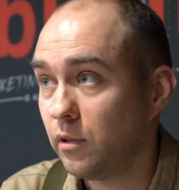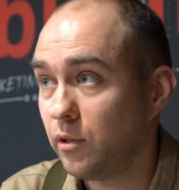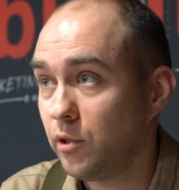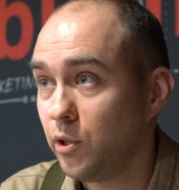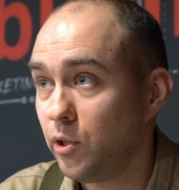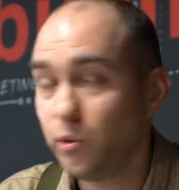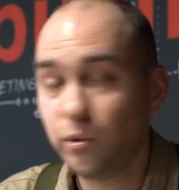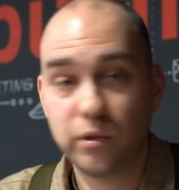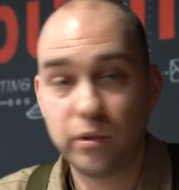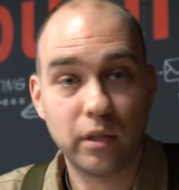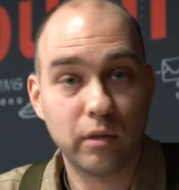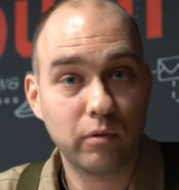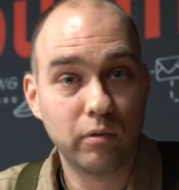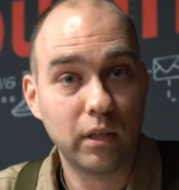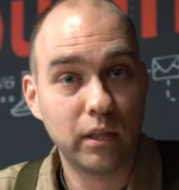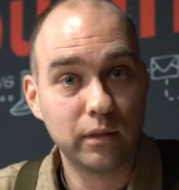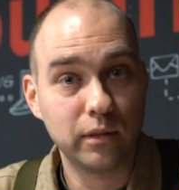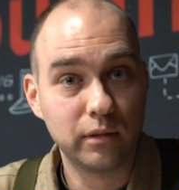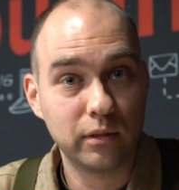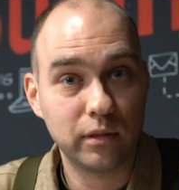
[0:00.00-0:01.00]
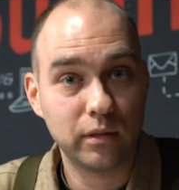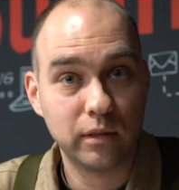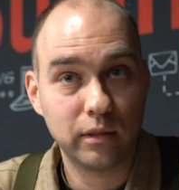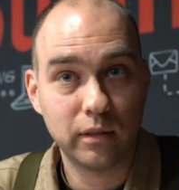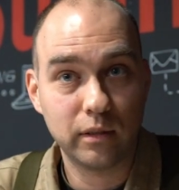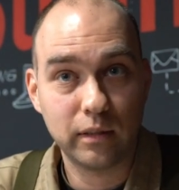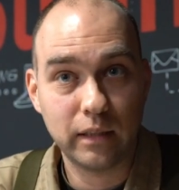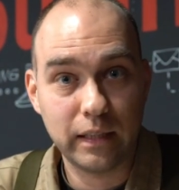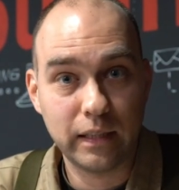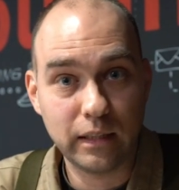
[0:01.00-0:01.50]
news, there aren't
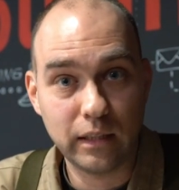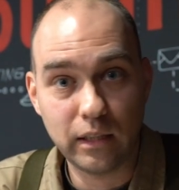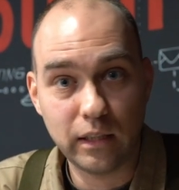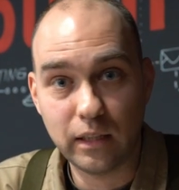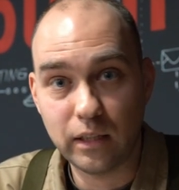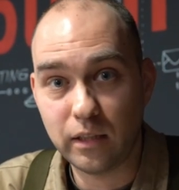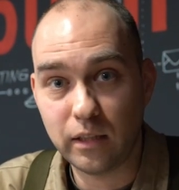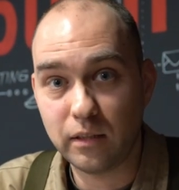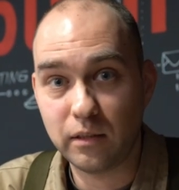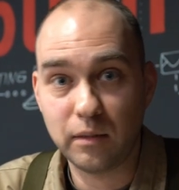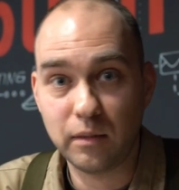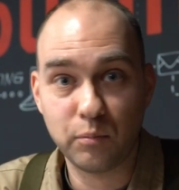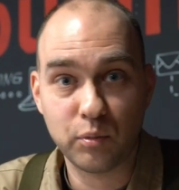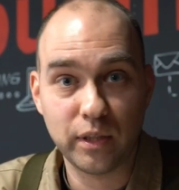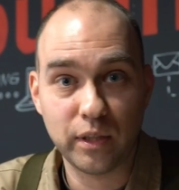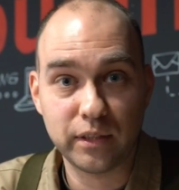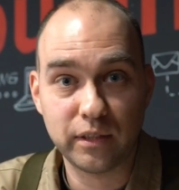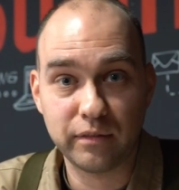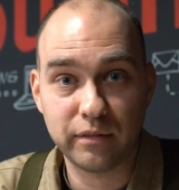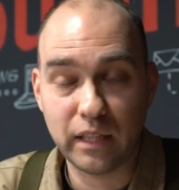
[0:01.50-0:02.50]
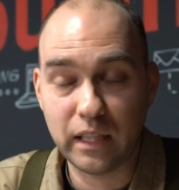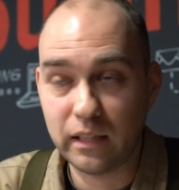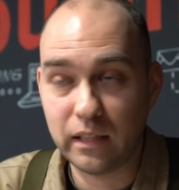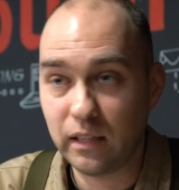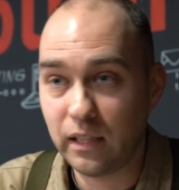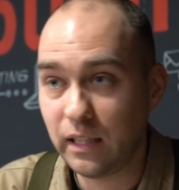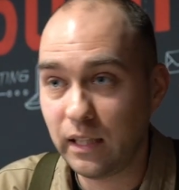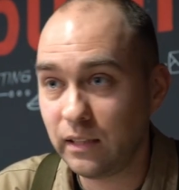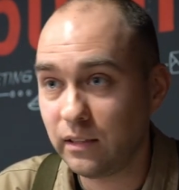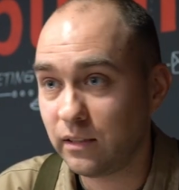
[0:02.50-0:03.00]
any impressive
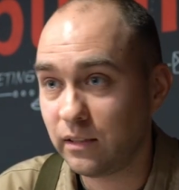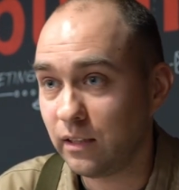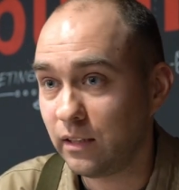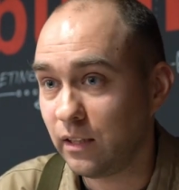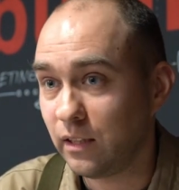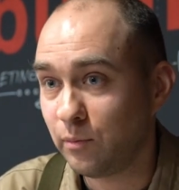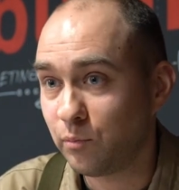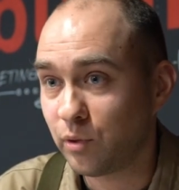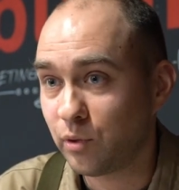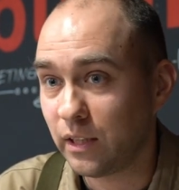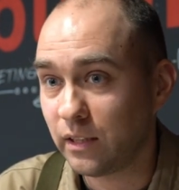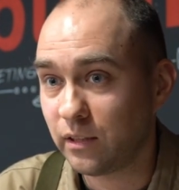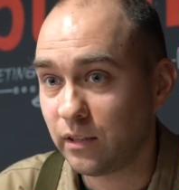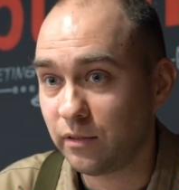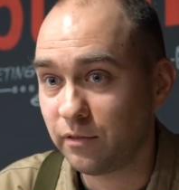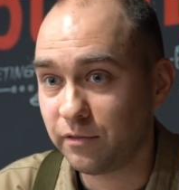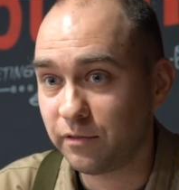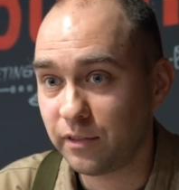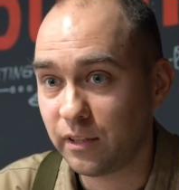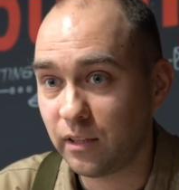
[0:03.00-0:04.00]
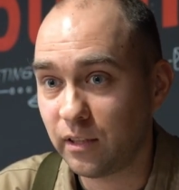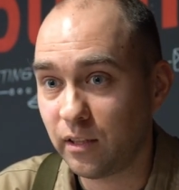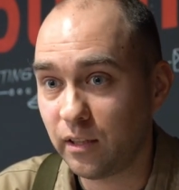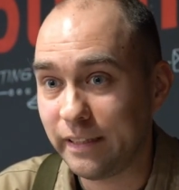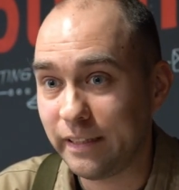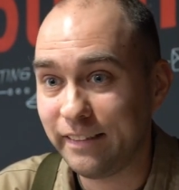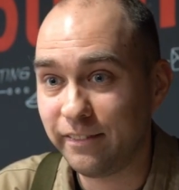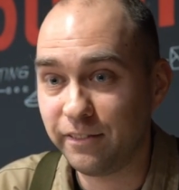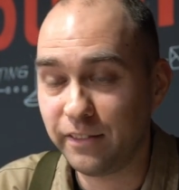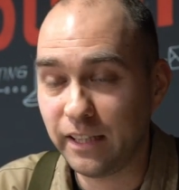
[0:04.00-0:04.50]
headlines, any impressive
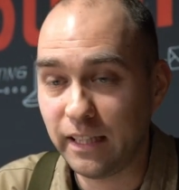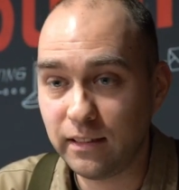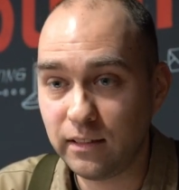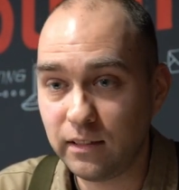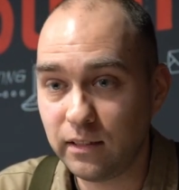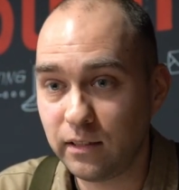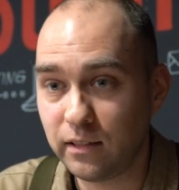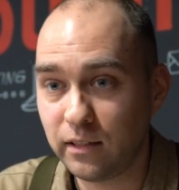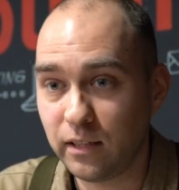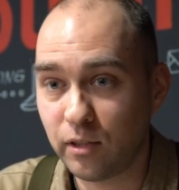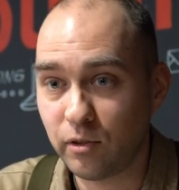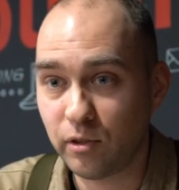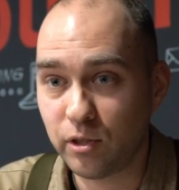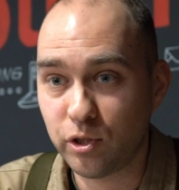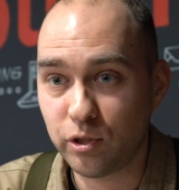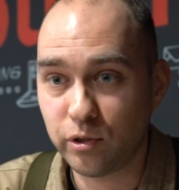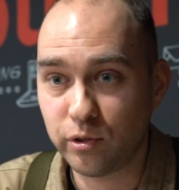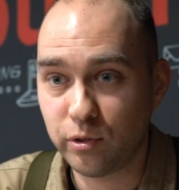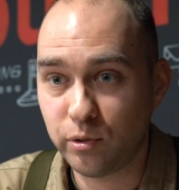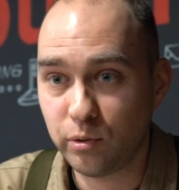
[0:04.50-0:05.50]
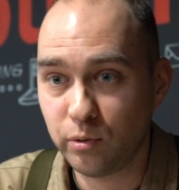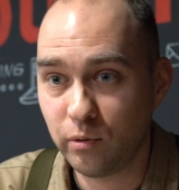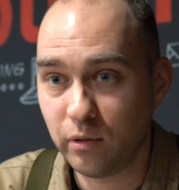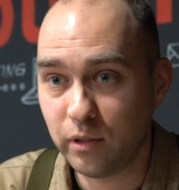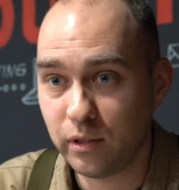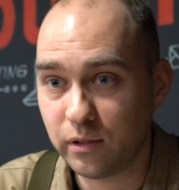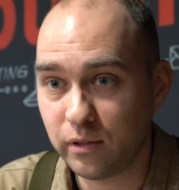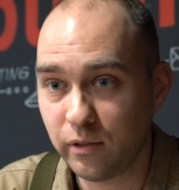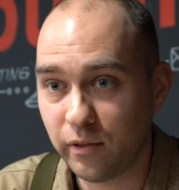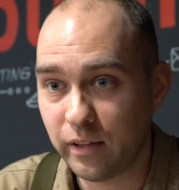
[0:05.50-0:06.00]
events. There are just two
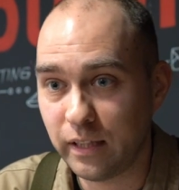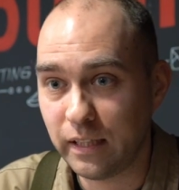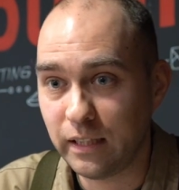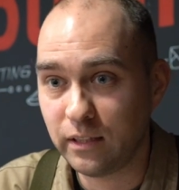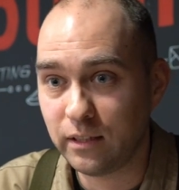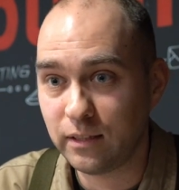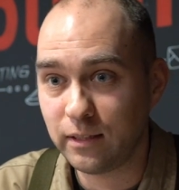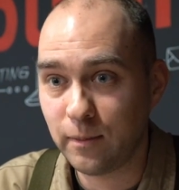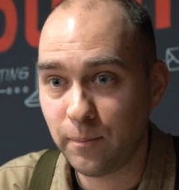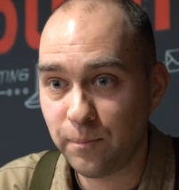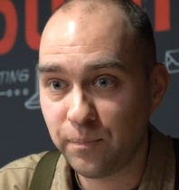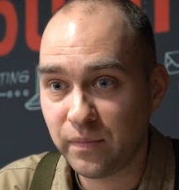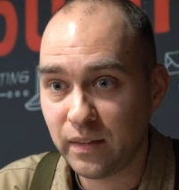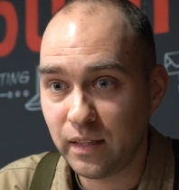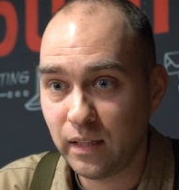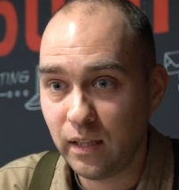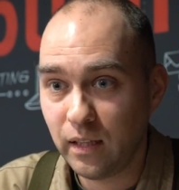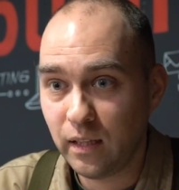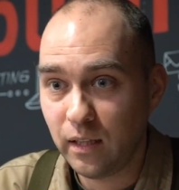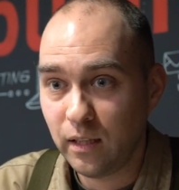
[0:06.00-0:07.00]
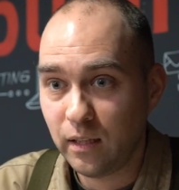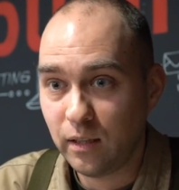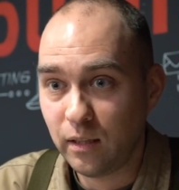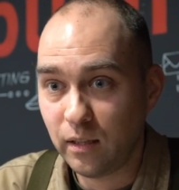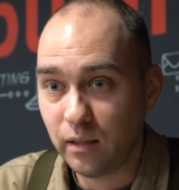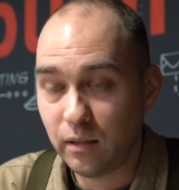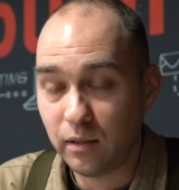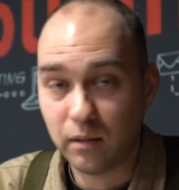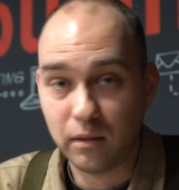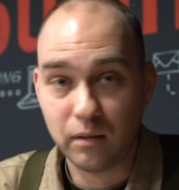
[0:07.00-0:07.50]
little things
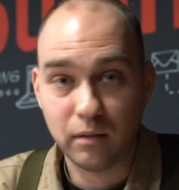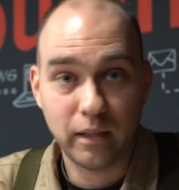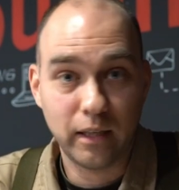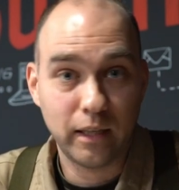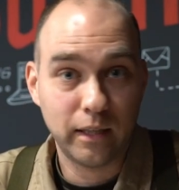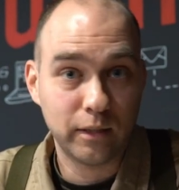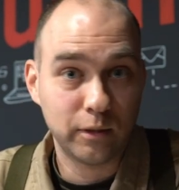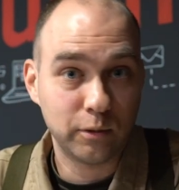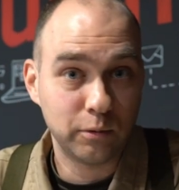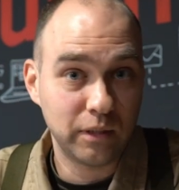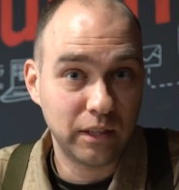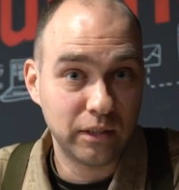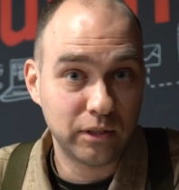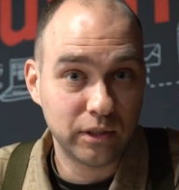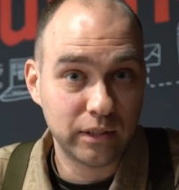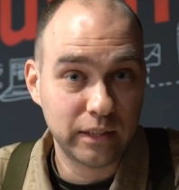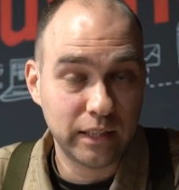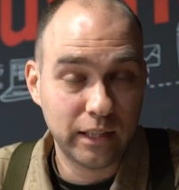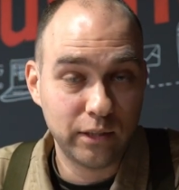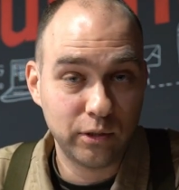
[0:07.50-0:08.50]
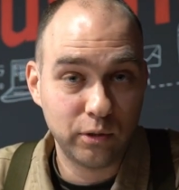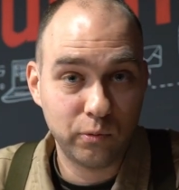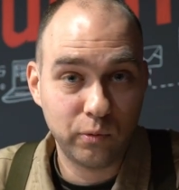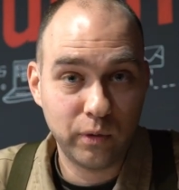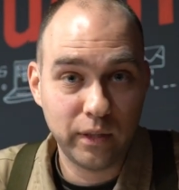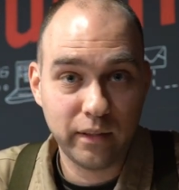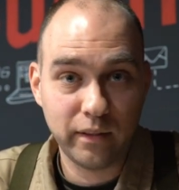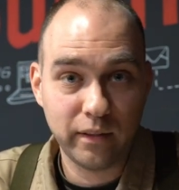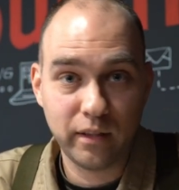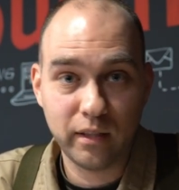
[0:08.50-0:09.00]
I could entertain you
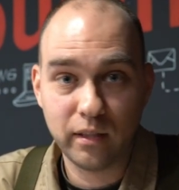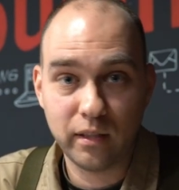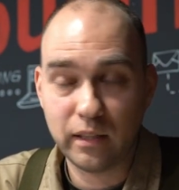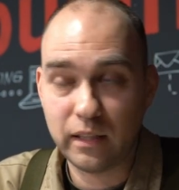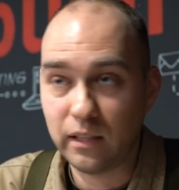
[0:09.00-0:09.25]
with.